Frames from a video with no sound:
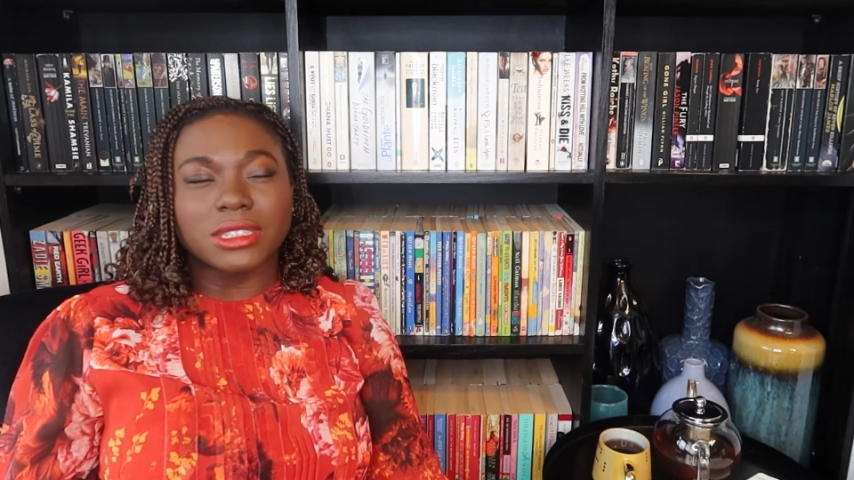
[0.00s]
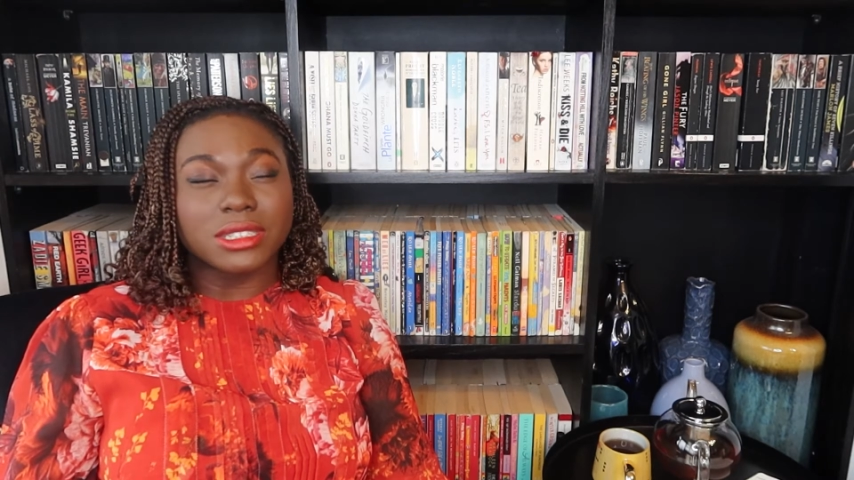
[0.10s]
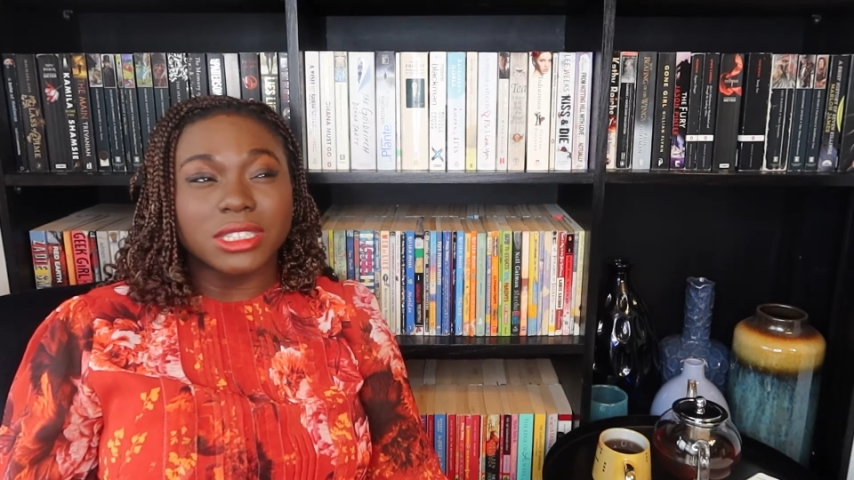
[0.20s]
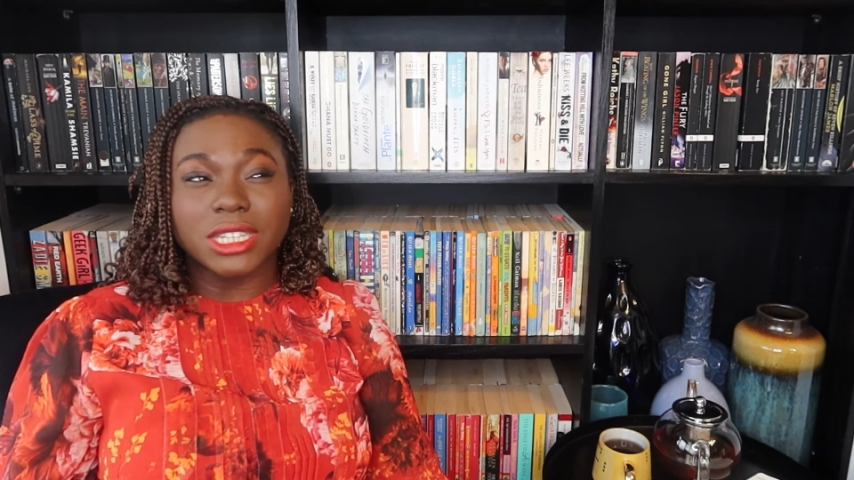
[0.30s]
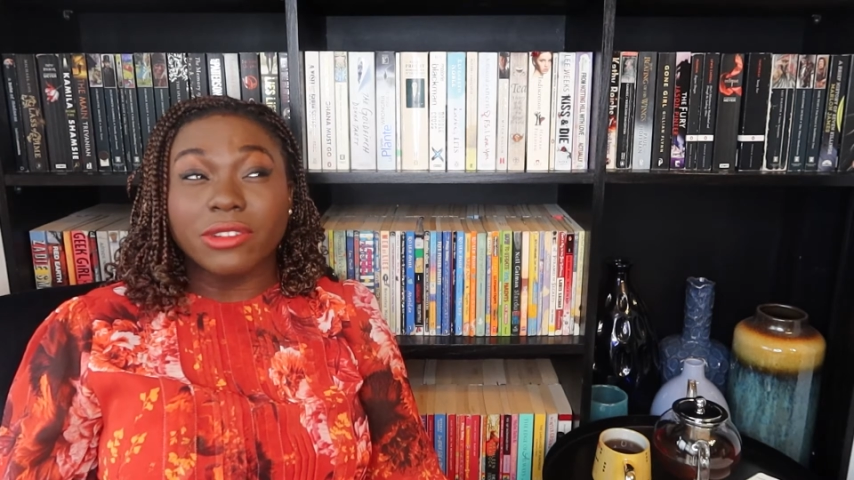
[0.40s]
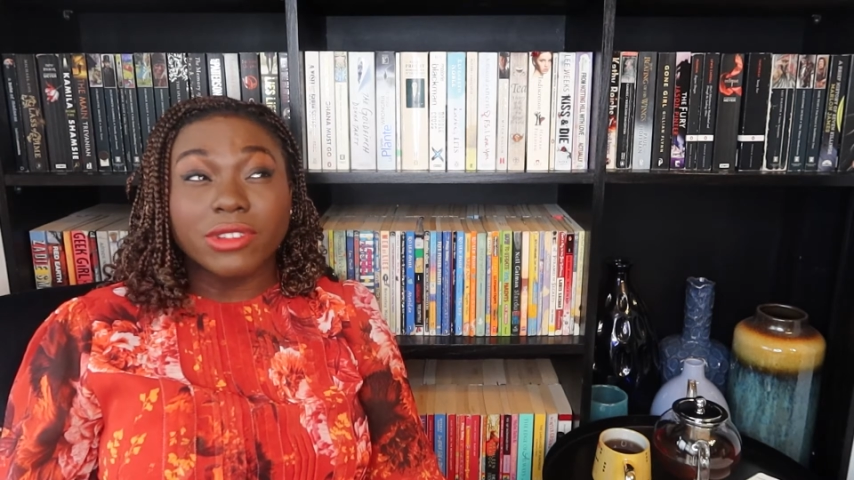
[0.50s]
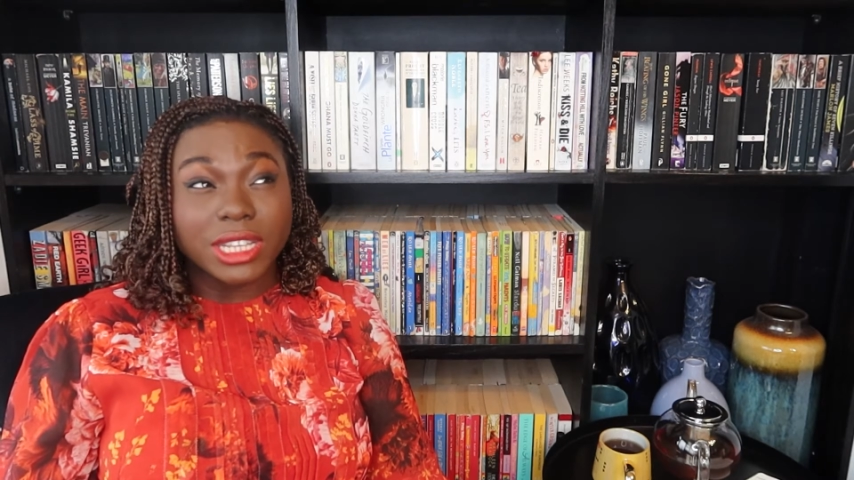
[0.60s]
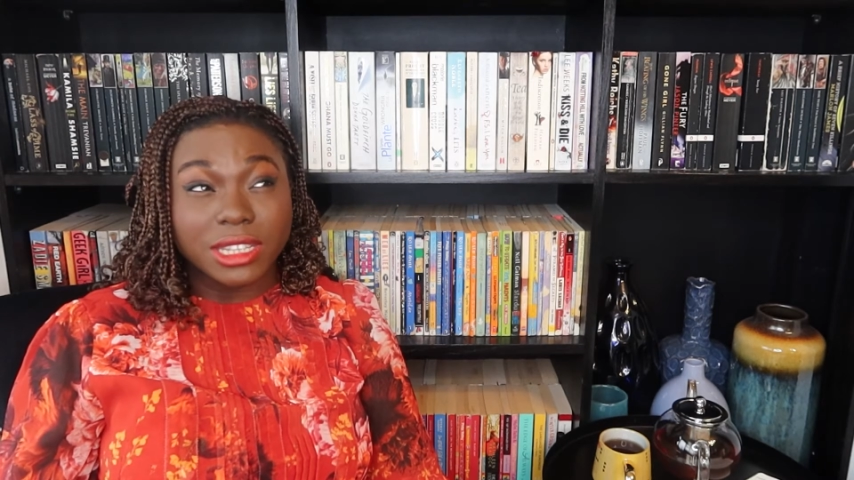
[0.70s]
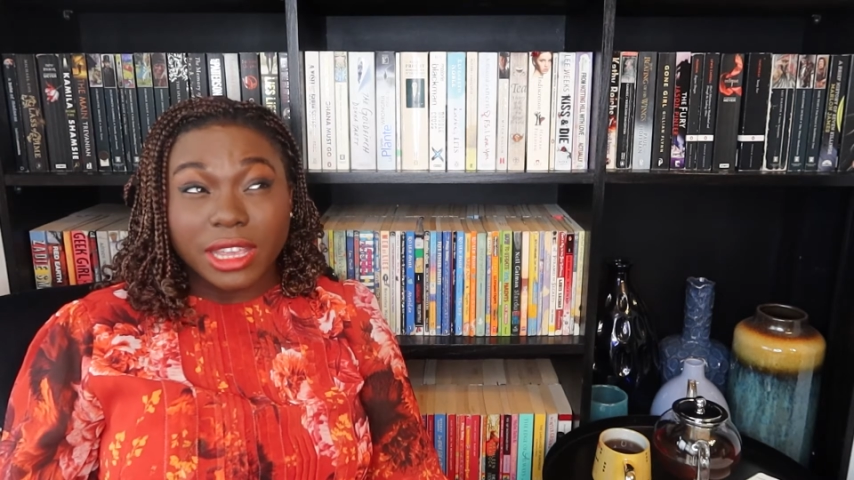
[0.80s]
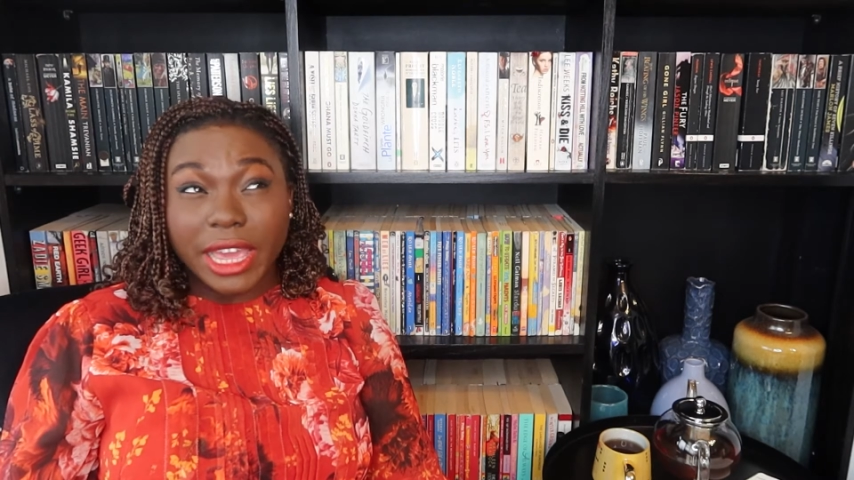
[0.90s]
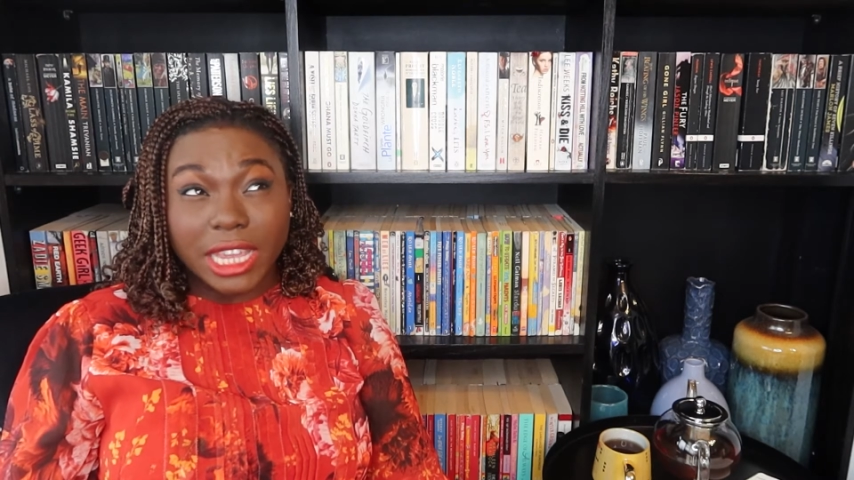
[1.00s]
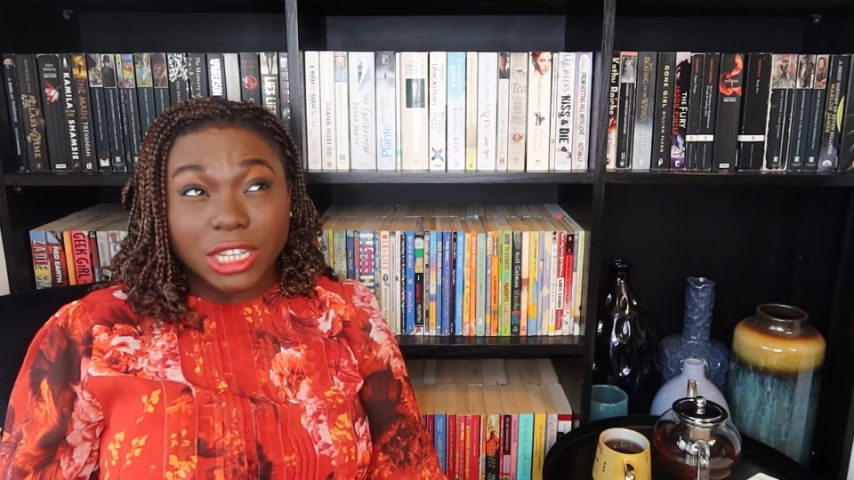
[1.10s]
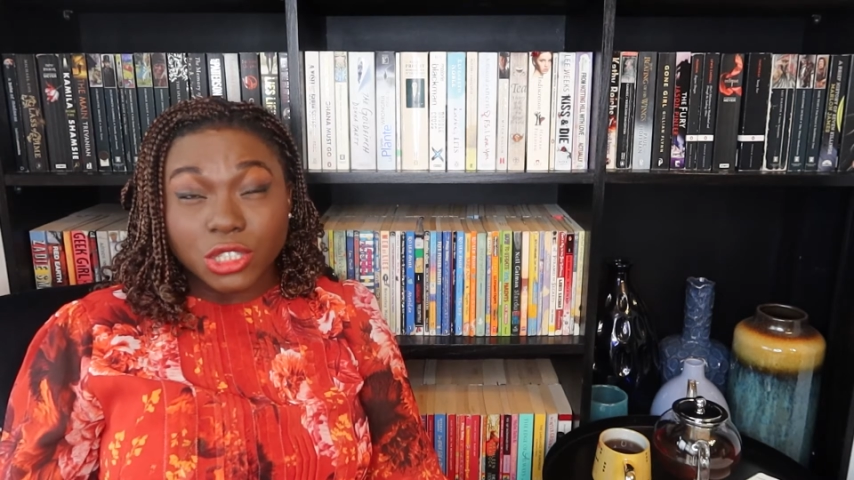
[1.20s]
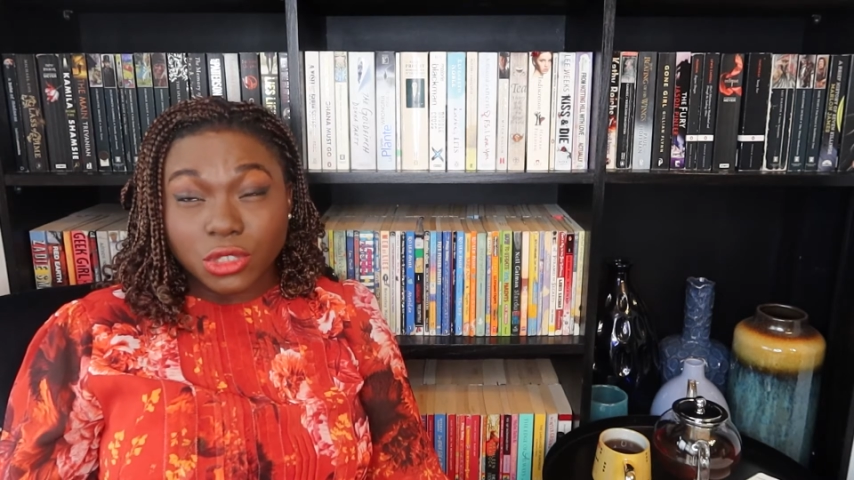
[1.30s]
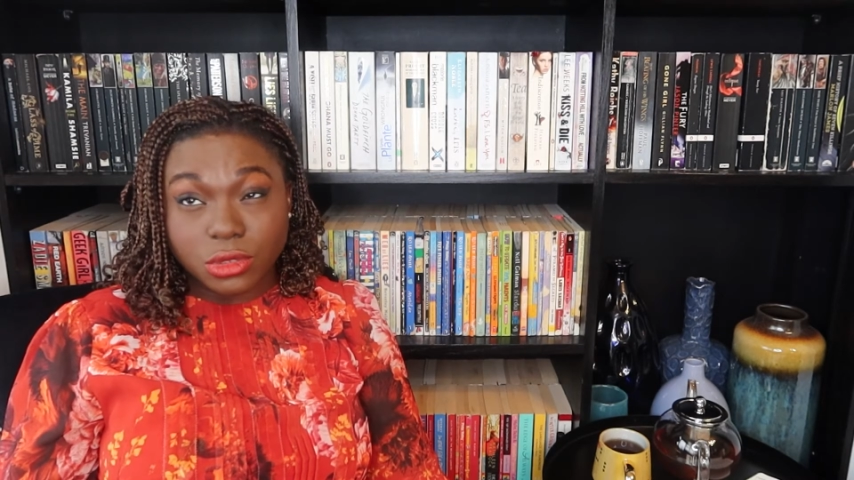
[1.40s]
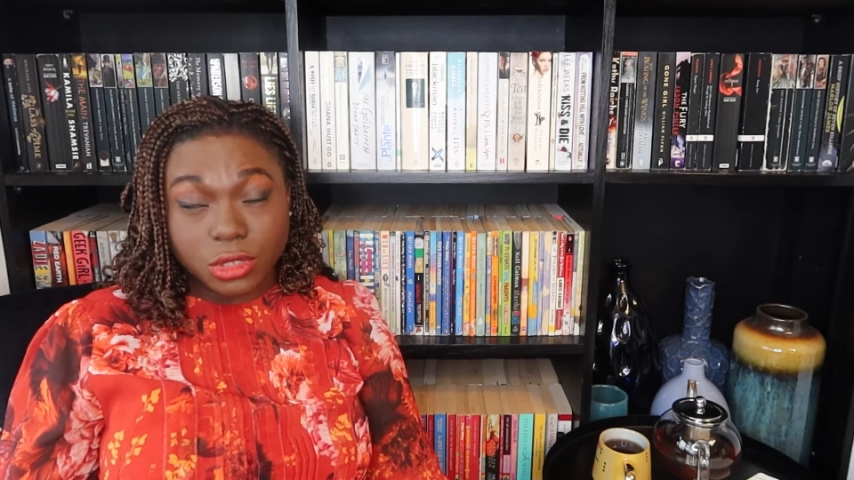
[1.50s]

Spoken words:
just generally angel,